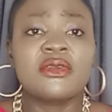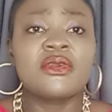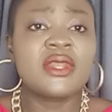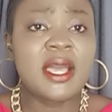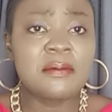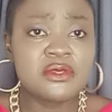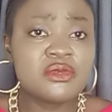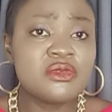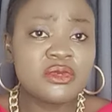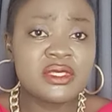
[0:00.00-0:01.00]
grown-ups
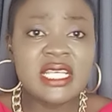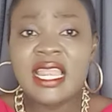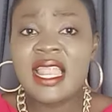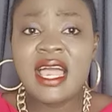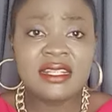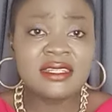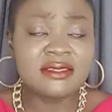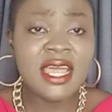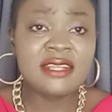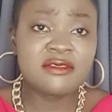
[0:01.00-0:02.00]
who knows their
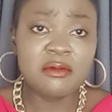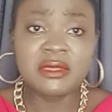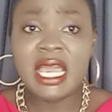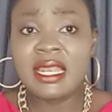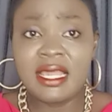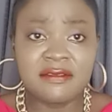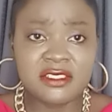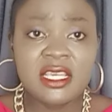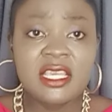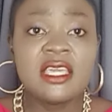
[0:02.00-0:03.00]
right from their left.